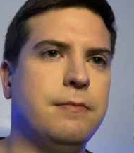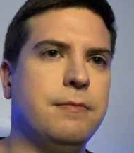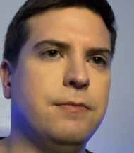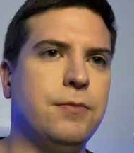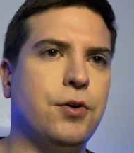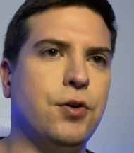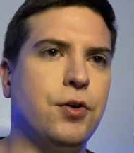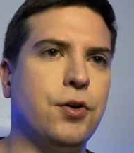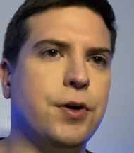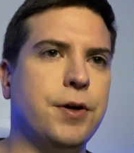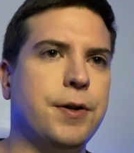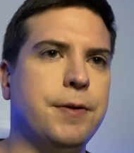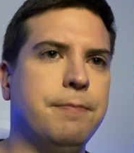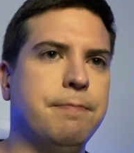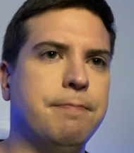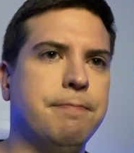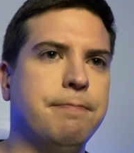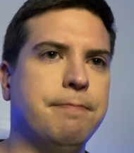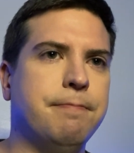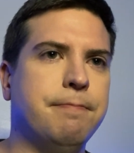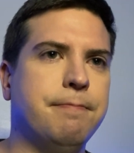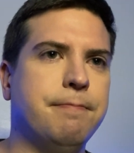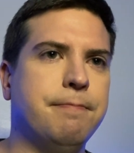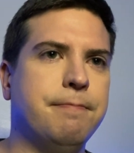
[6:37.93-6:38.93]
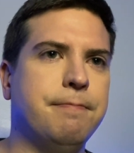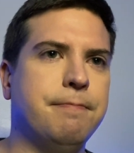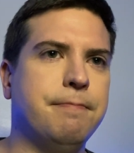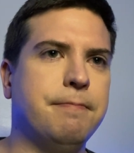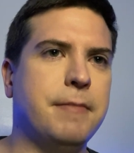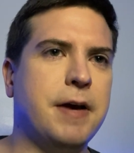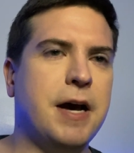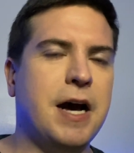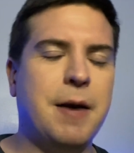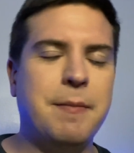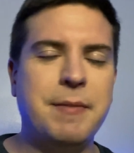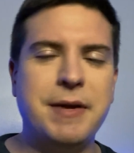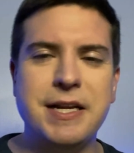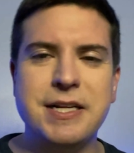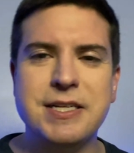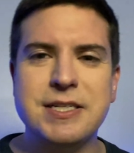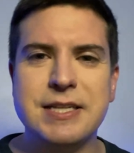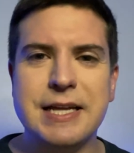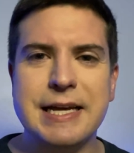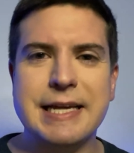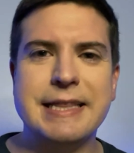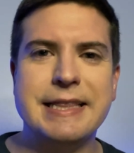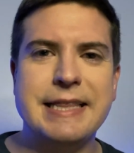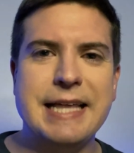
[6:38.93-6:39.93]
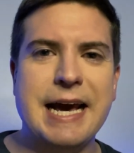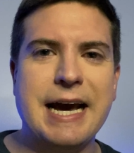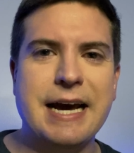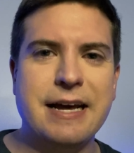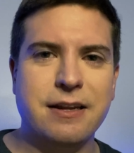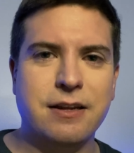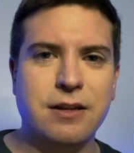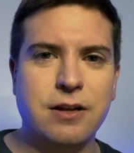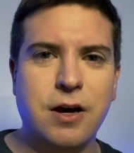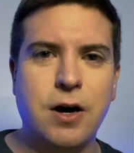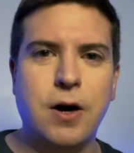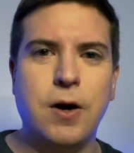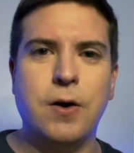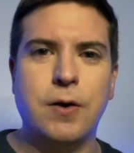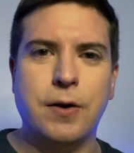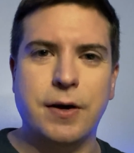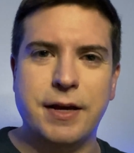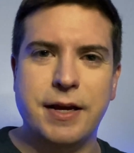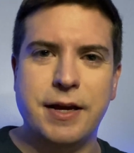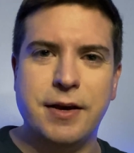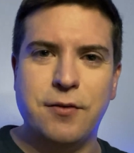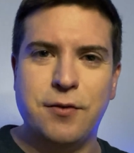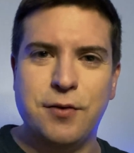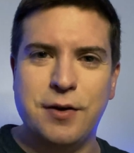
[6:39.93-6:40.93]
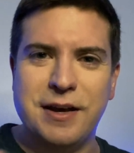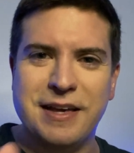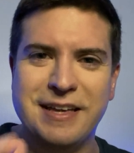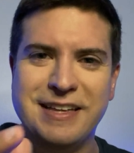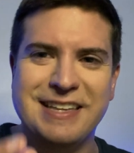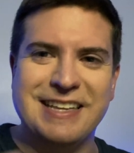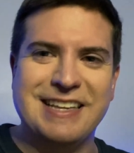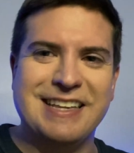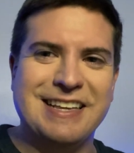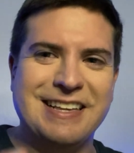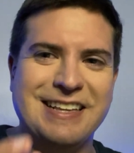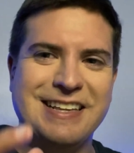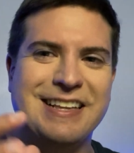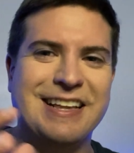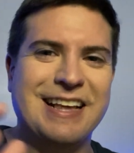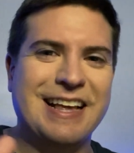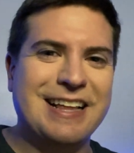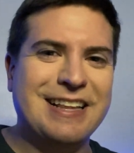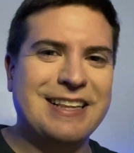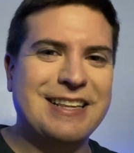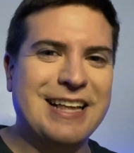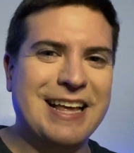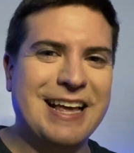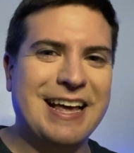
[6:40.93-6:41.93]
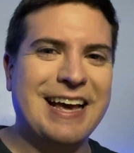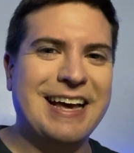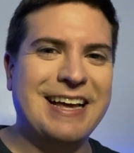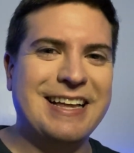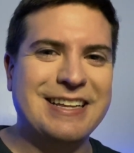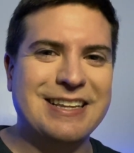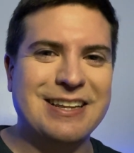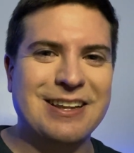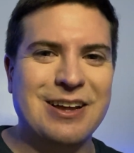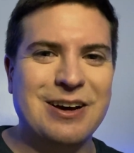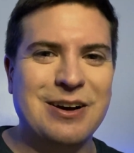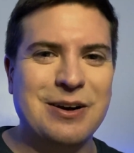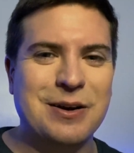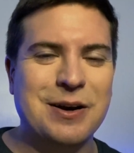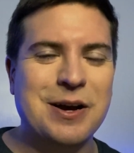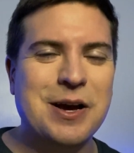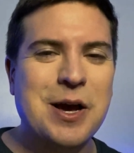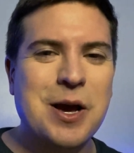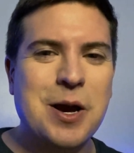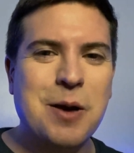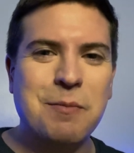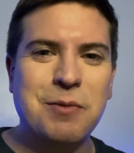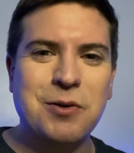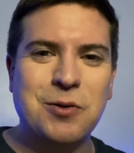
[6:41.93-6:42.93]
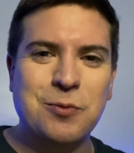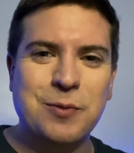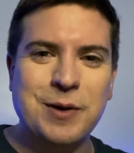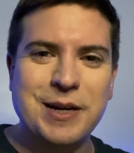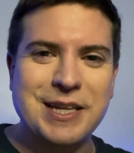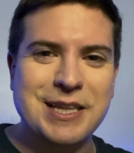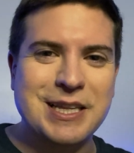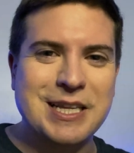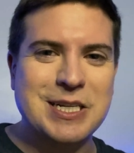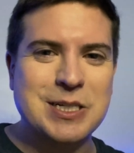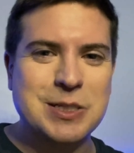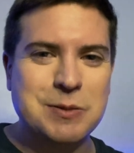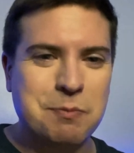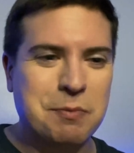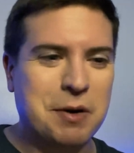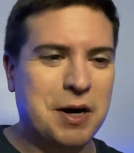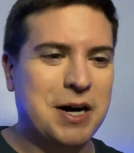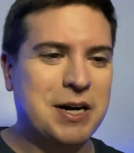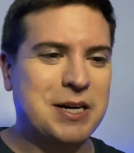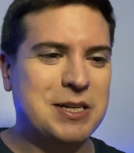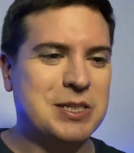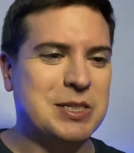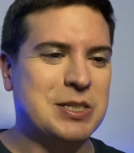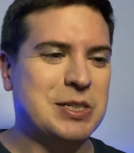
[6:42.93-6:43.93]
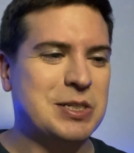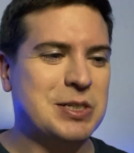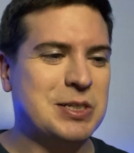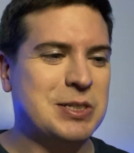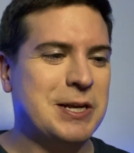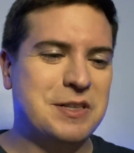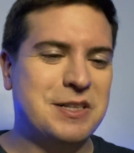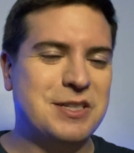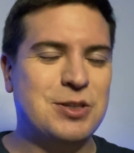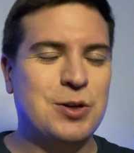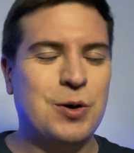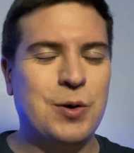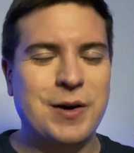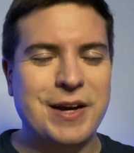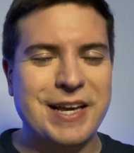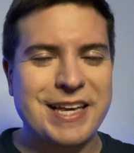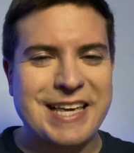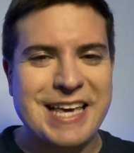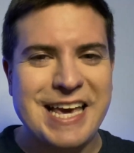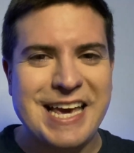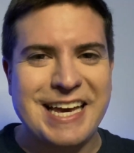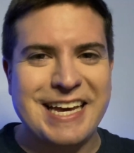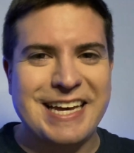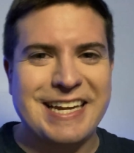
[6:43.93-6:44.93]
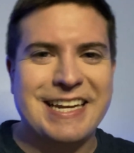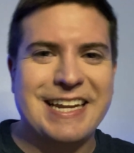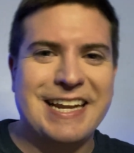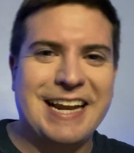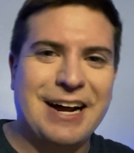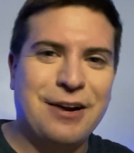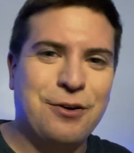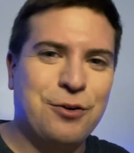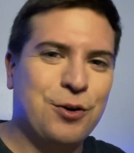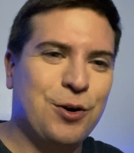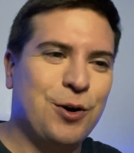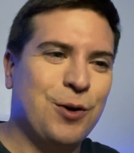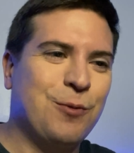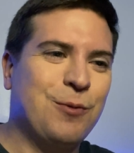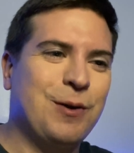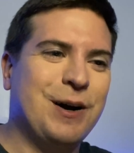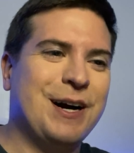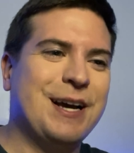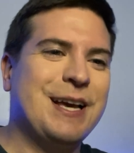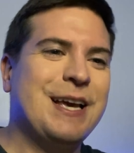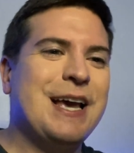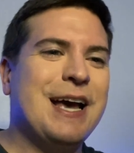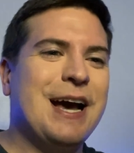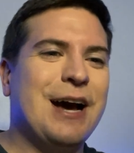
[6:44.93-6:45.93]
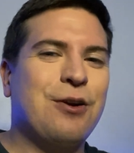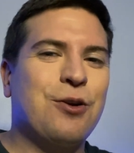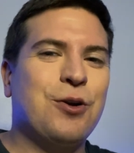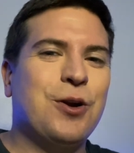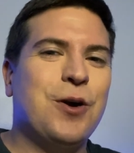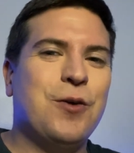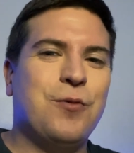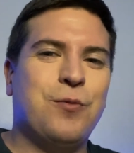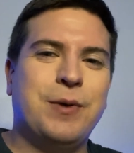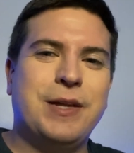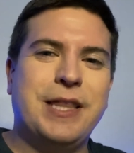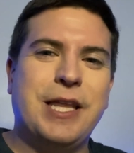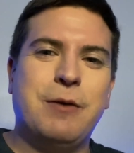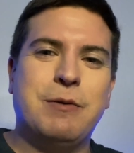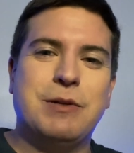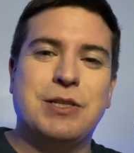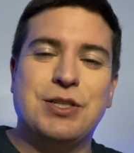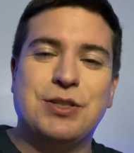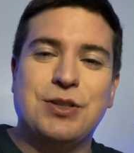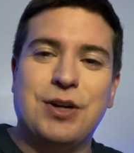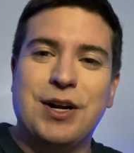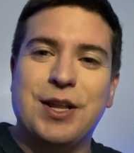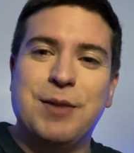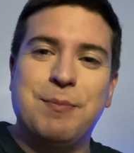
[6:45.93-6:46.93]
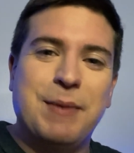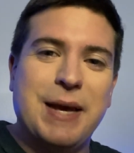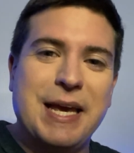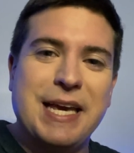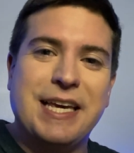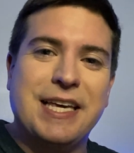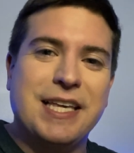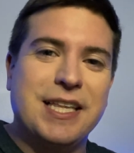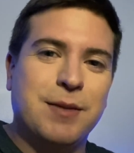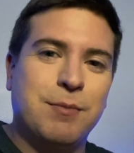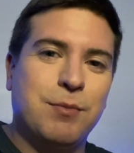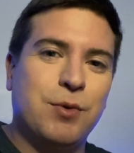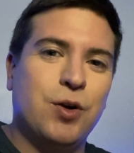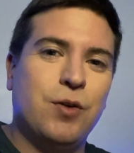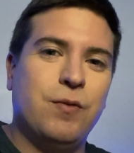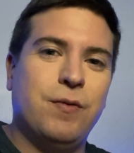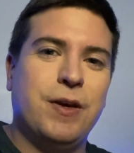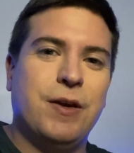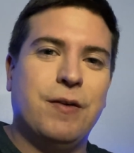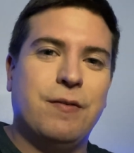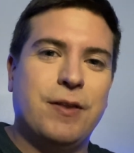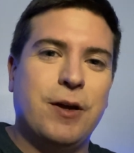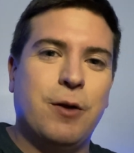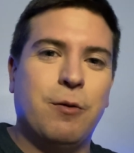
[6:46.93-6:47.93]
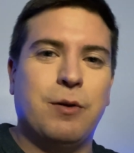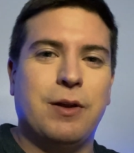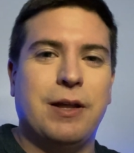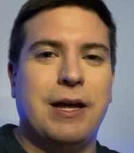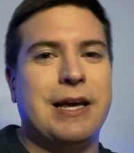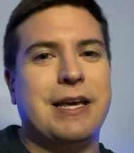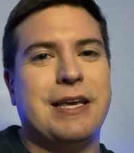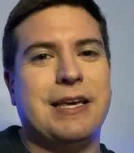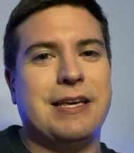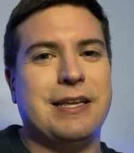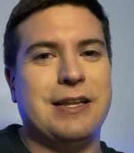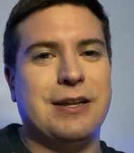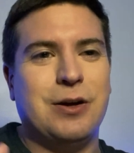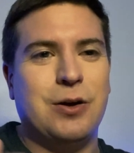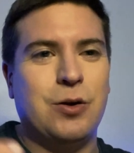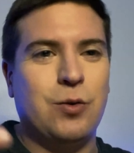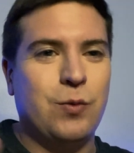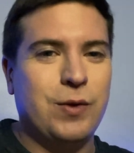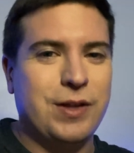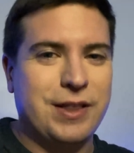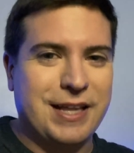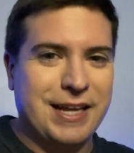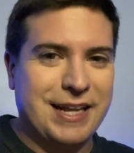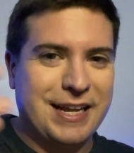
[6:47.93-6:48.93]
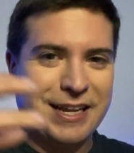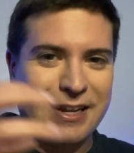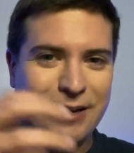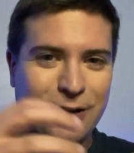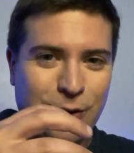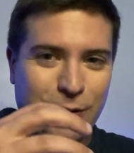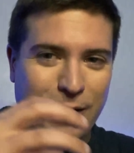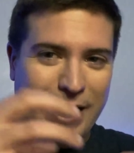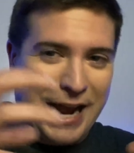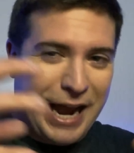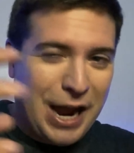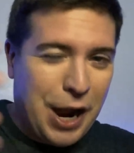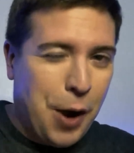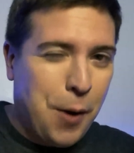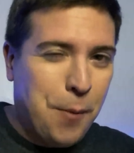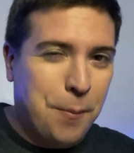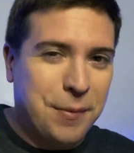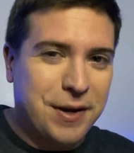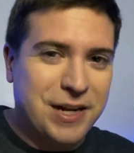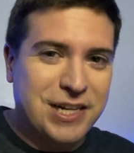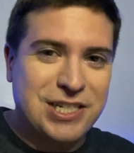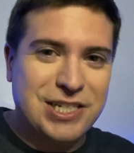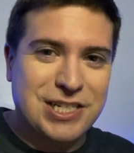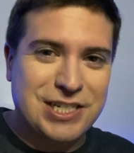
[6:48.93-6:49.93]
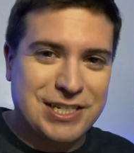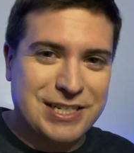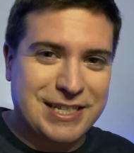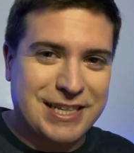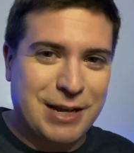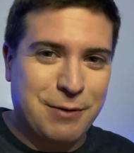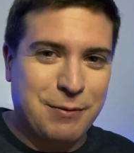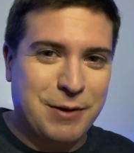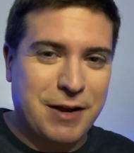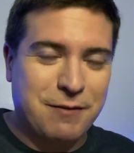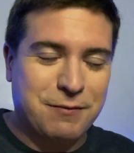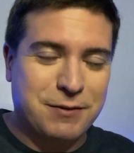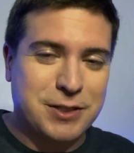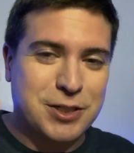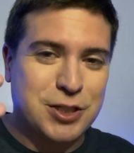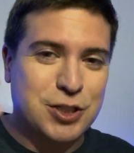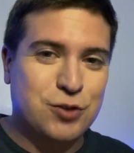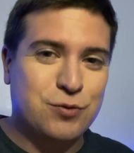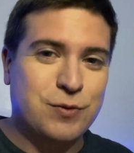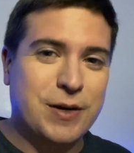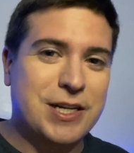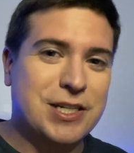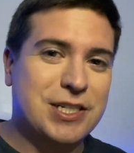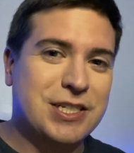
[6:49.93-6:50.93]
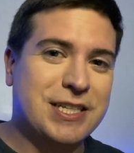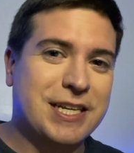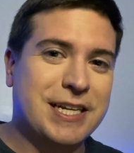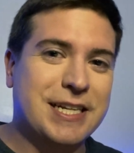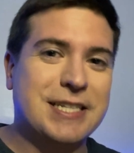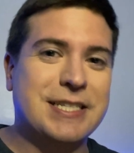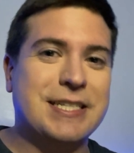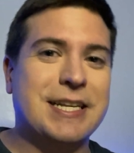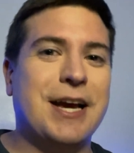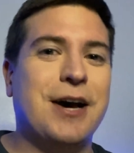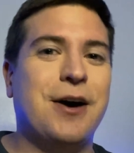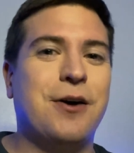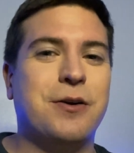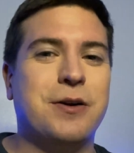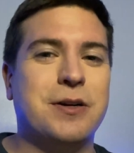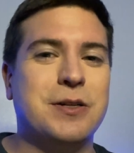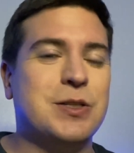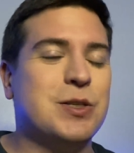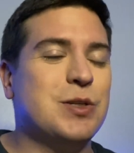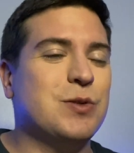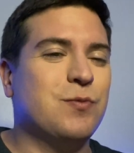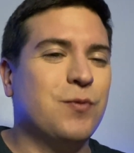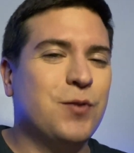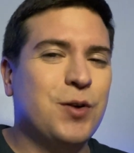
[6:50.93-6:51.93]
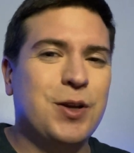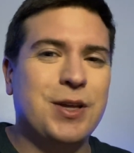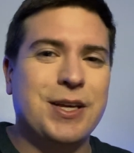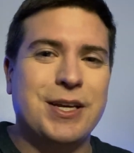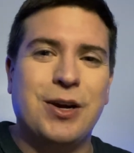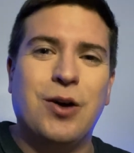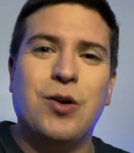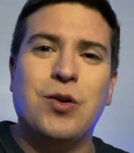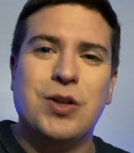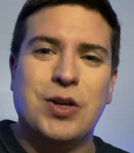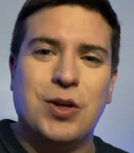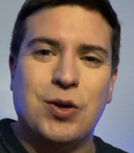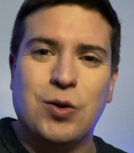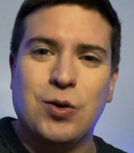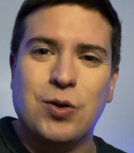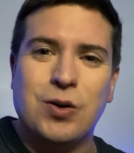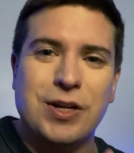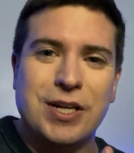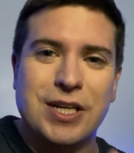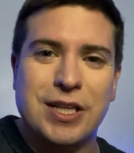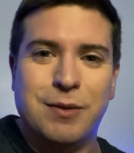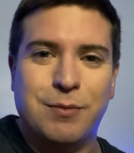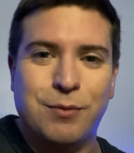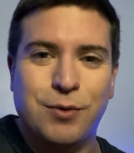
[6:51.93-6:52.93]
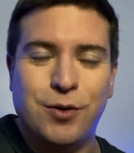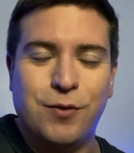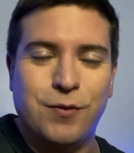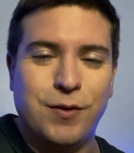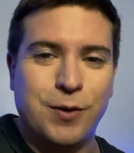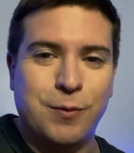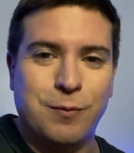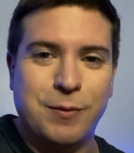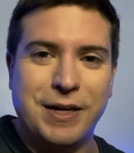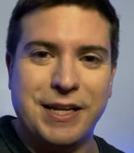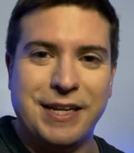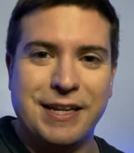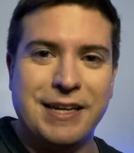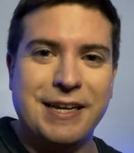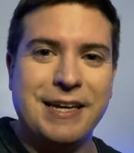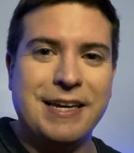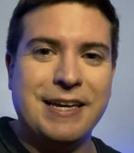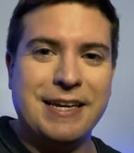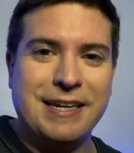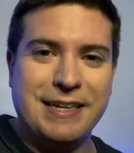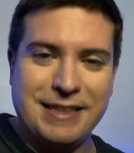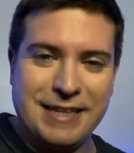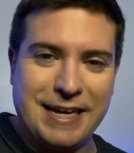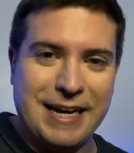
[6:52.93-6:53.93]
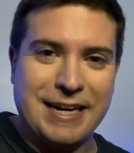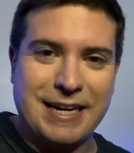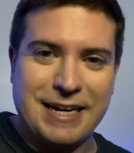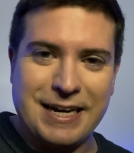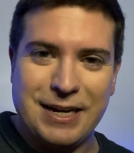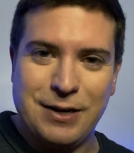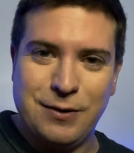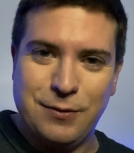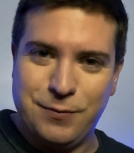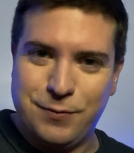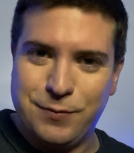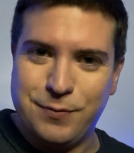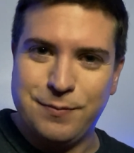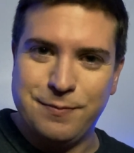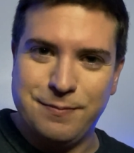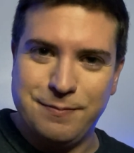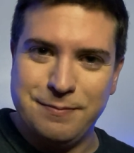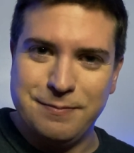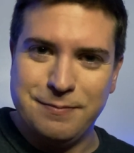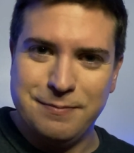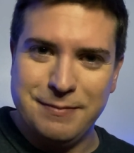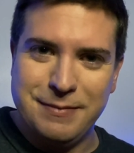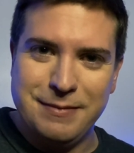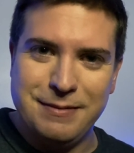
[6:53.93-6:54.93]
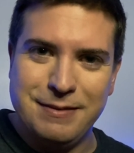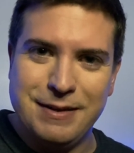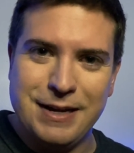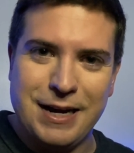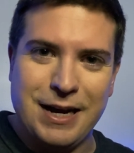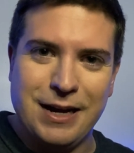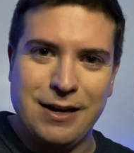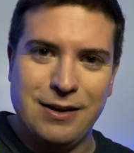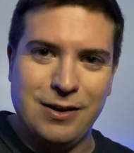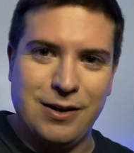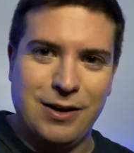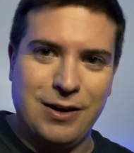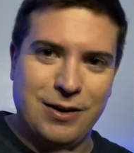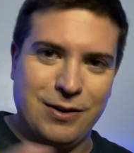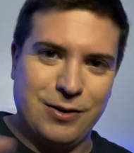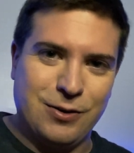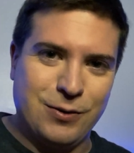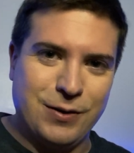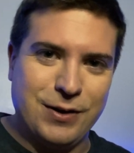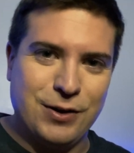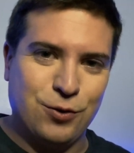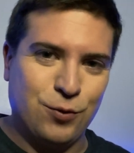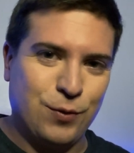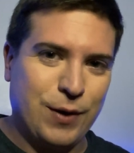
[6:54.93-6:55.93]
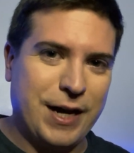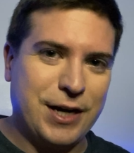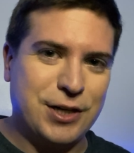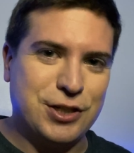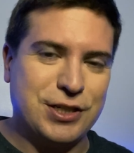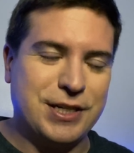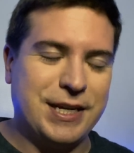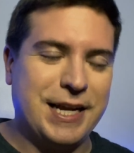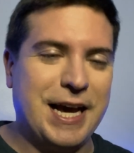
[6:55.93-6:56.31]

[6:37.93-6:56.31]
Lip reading: "Good." I mean, it's like that long. That long between these pauses. So again, I don't know why. I don't know if when they started making the movie, if they were like, you know, they didn't know how much they would have to stretch things out, because it's really only early in the movie when that kind of dialogue or interaction